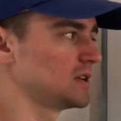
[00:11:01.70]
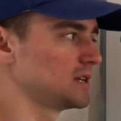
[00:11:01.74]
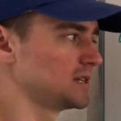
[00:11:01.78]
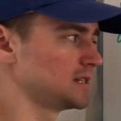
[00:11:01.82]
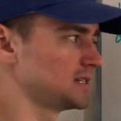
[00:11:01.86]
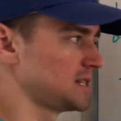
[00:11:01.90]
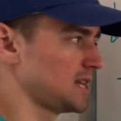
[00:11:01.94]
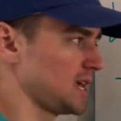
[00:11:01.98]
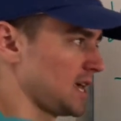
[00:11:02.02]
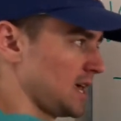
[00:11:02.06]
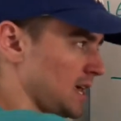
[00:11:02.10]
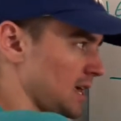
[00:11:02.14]

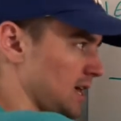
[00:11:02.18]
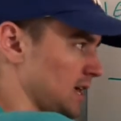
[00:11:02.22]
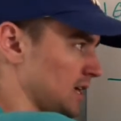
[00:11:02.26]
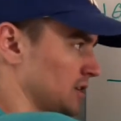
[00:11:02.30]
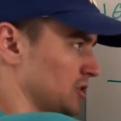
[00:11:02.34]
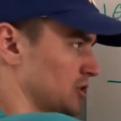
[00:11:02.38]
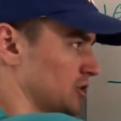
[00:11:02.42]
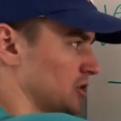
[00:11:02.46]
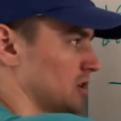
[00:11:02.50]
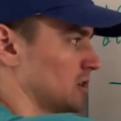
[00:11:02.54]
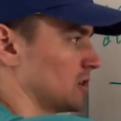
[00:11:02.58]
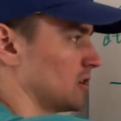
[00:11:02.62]

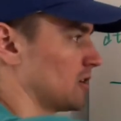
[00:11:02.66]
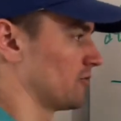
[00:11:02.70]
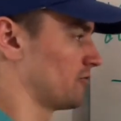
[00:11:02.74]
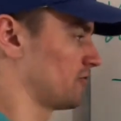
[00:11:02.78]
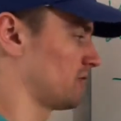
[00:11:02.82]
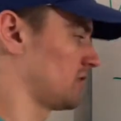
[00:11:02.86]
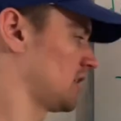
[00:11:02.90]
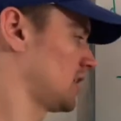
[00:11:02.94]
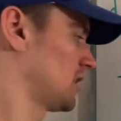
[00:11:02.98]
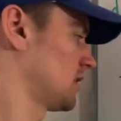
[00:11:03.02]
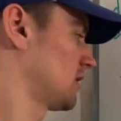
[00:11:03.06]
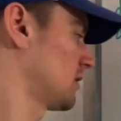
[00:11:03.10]
tangent of
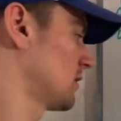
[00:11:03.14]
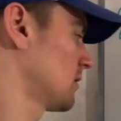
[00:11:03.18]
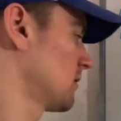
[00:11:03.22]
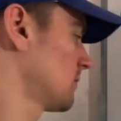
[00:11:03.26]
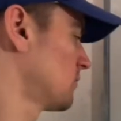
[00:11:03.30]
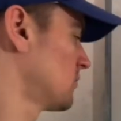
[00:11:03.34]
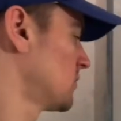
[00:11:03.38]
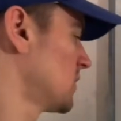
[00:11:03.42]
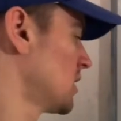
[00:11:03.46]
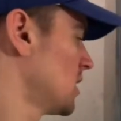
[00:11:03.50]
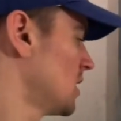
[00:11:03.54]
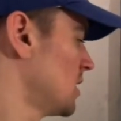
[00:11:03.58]
theta.
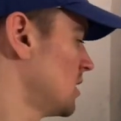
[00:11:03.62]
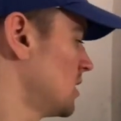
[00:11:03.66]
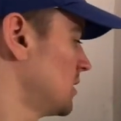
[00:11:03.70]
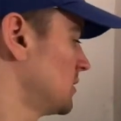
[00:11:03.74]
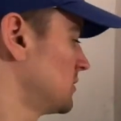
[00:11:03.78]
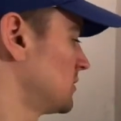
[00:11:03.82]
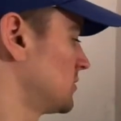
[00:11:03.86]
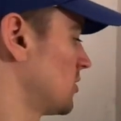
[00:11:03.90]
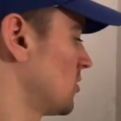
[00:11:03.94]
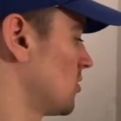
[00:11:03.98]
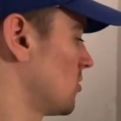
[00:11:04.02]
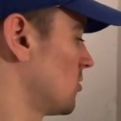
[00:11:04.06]

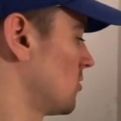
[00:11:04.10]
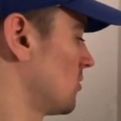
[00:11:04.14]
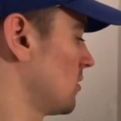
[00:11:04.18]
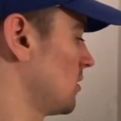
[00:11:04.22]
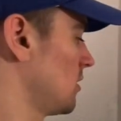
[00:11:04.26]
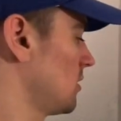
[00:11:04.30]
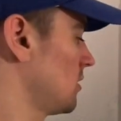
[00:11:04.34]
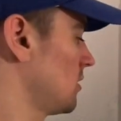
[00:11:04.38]
So